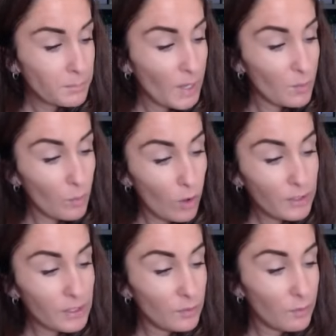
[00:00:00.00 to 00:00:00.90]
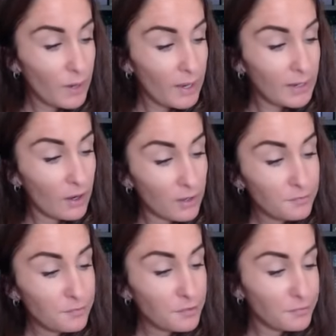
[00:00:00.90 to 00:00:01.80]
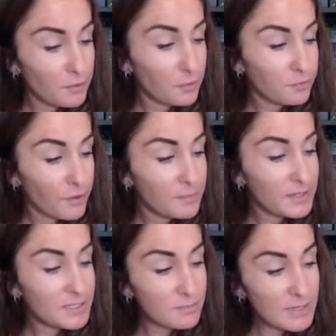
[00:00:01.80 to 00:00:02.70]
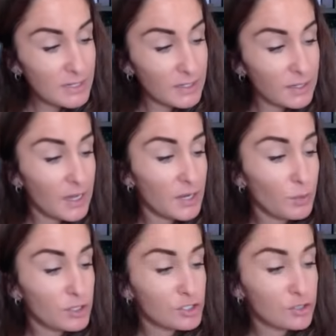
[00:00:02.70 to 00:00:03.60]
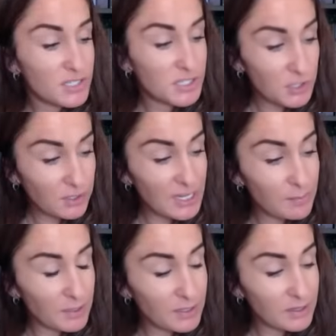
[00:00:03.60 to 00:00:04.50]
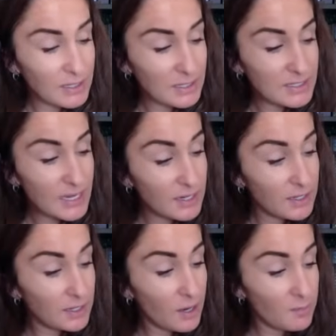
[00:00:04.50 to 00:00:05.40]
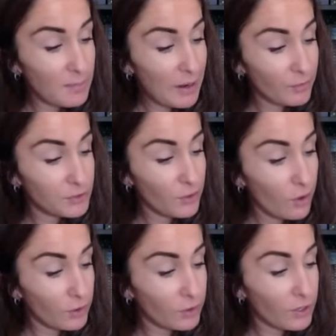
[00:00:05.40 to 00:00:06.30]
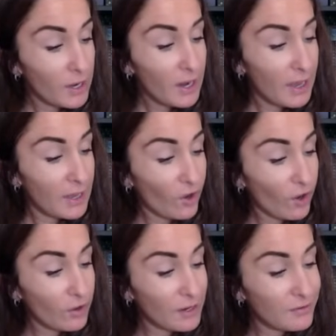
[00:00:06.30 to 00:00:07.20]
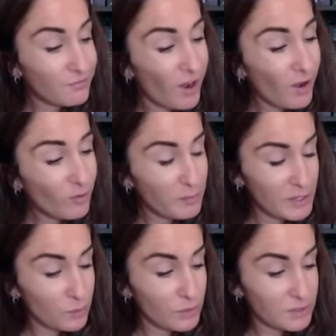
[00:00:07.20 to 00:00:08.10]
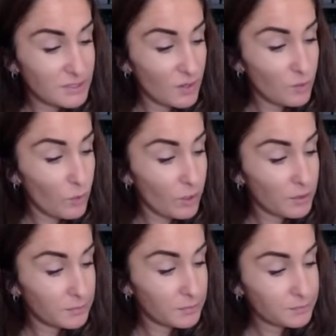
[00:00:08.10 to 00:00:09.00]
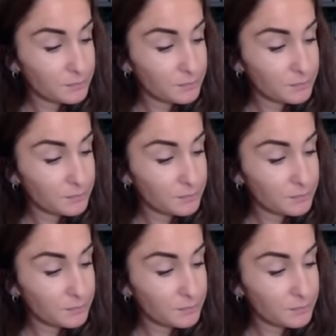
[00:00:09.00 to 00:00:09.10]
I'm walking away unfulfilled from this meeting in which you're still keeping things hidden about the daughter and her involvement with someone.